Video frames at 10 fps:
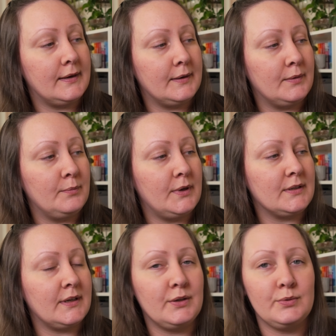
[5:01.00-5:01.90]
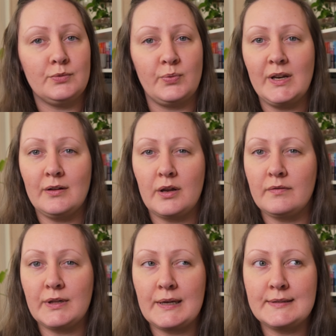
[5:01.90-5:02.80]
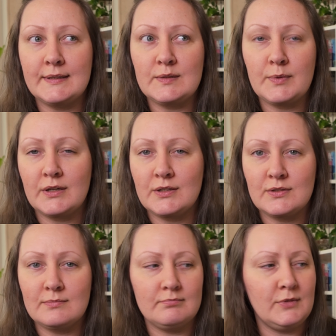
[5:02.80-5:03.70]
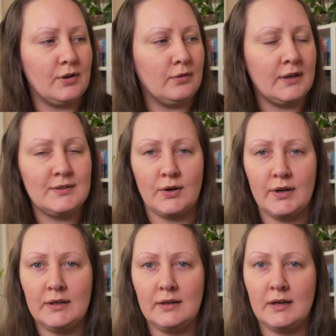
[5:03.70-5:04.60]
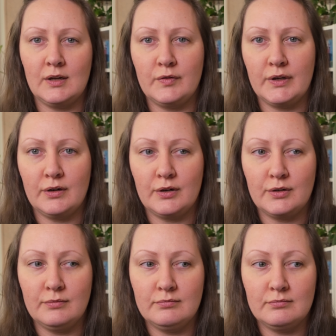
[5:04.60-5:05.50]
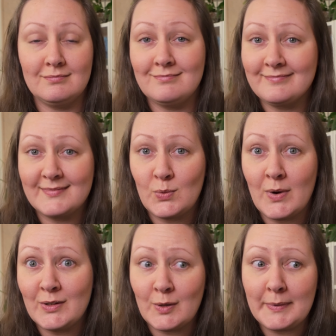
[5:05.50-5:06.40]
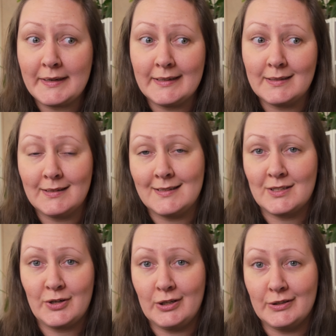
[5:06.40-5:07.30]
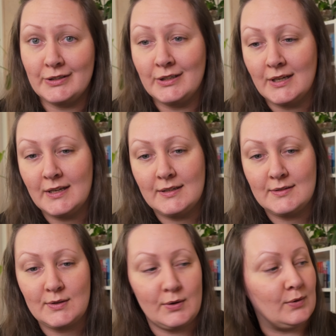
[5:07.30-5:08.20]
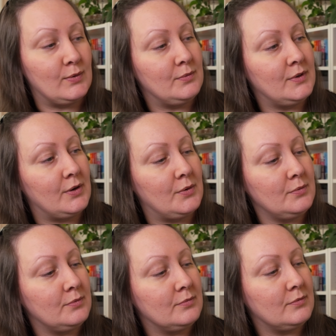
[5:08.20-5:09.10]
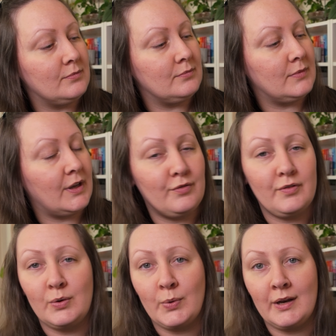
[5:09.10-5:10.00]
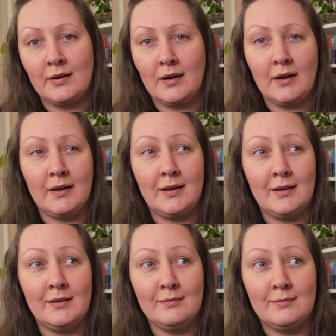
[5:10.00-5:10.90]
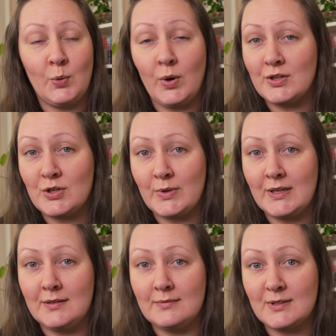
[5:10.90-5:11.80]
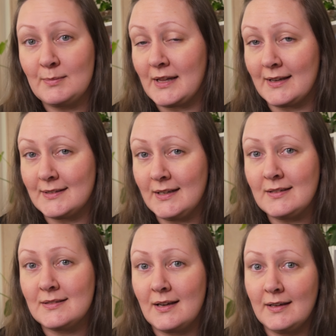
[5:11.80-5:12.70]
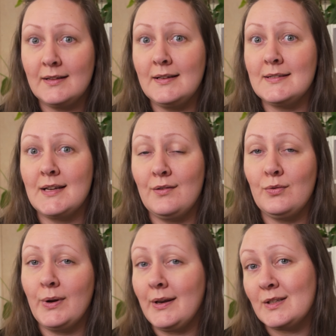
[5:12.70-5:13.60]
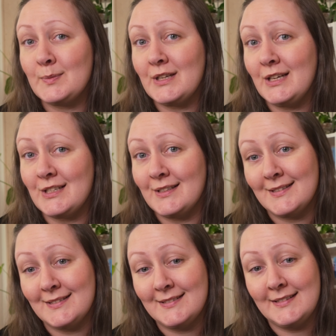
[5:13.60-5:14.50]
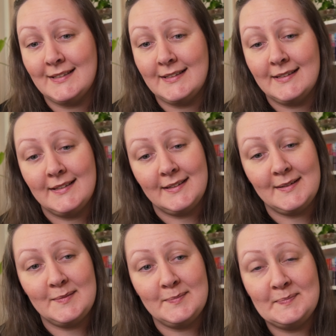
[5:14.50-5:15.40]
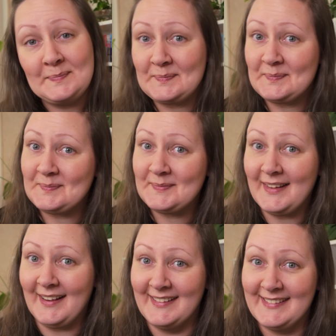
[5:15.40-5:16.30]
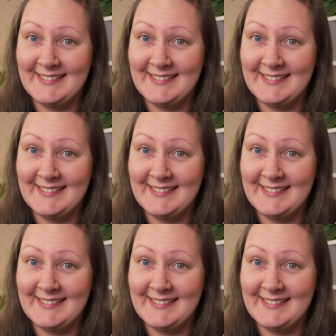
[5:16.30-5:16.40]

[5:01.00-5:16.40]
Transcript: And I don't read a lot of classics, but I just, I saw it and I figured, why not buy it? It's $1. So, if and when I want to read some classics, I at least have great expectations. Yeah.